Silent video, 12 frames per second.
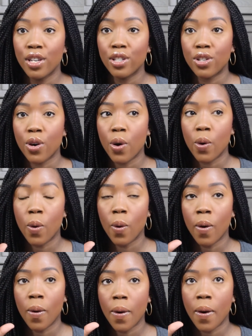
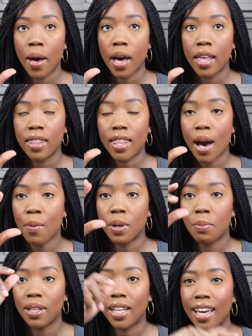so that would
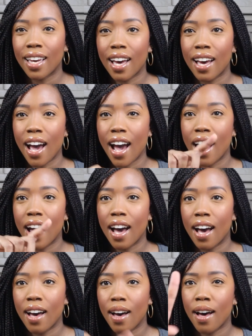have been like
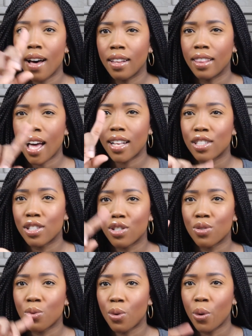a lot to
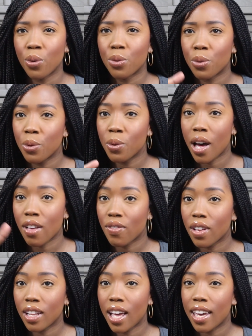scroll through, I
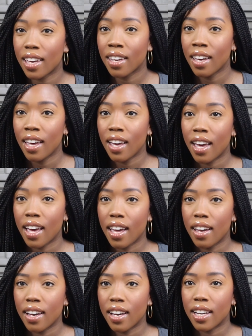felt like,
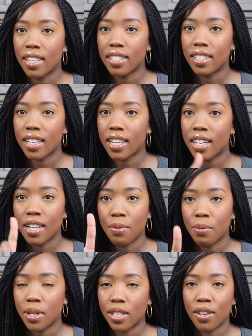and it
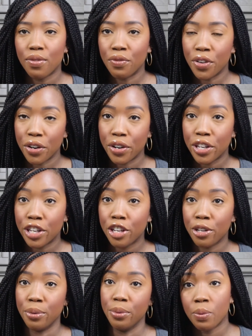wasn't very
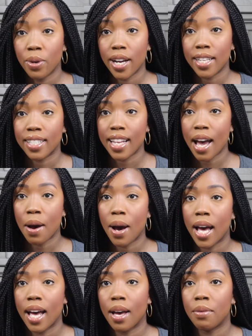cute. Whereas now
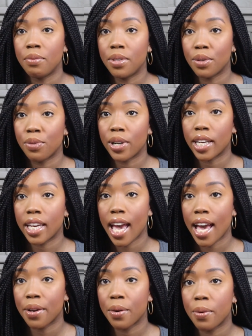I have different
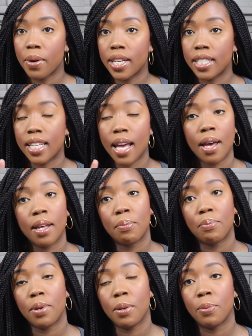categories that
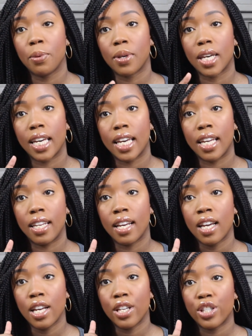people can
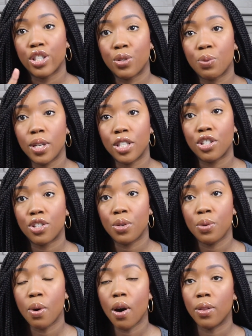switch
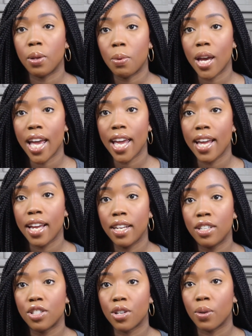to on the
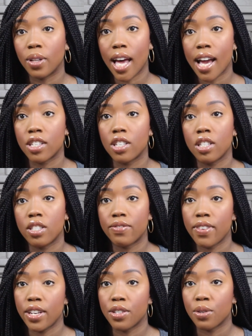page, so lashes,
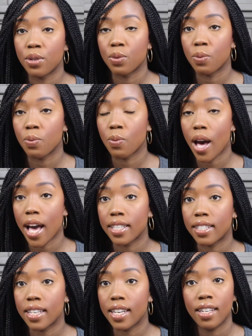facials,
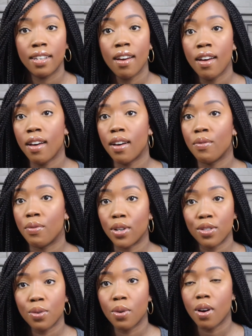waxing,
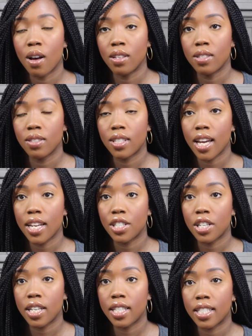virtual
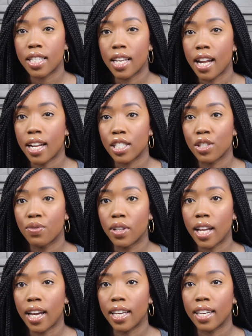consultations, and I just feel
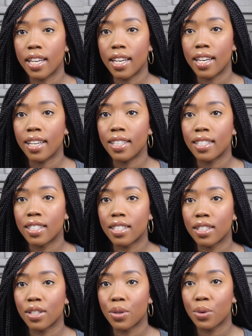like it's
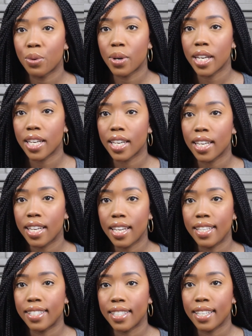quick,
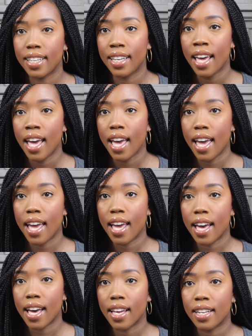easy,
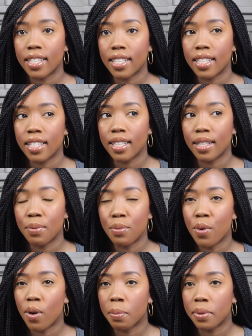and
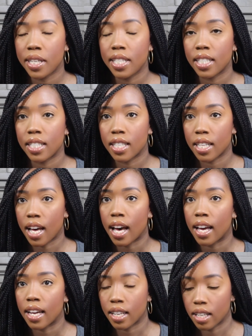more pleasing to the
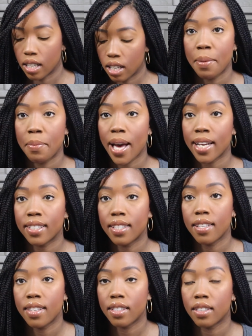eye. And back
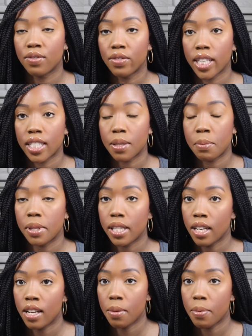to the
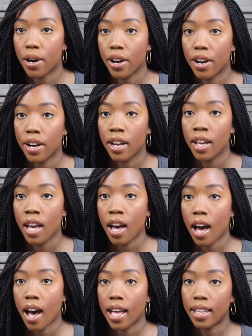flexibility part,
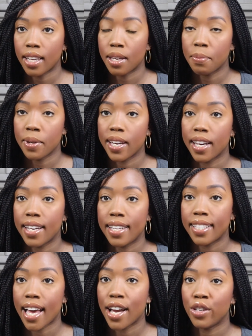I like it
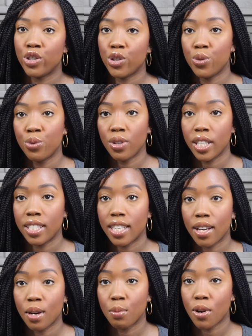because I do
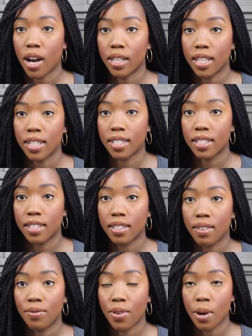retail products
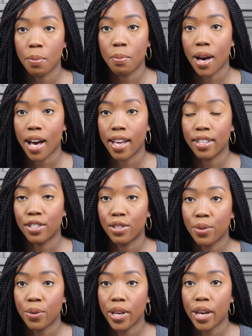from my
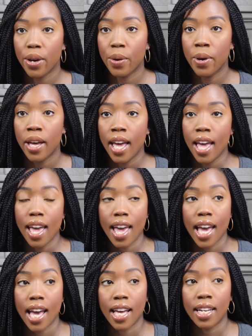studio,
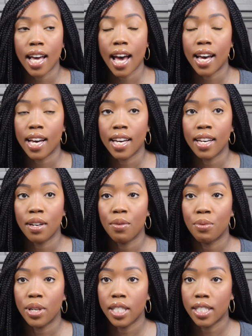and I
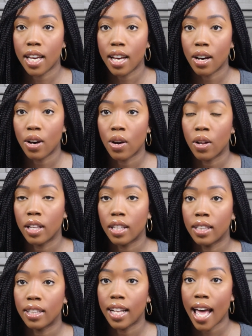retail
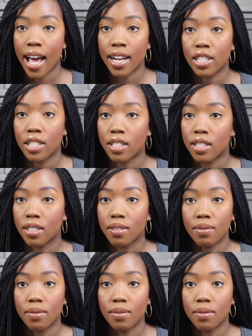lash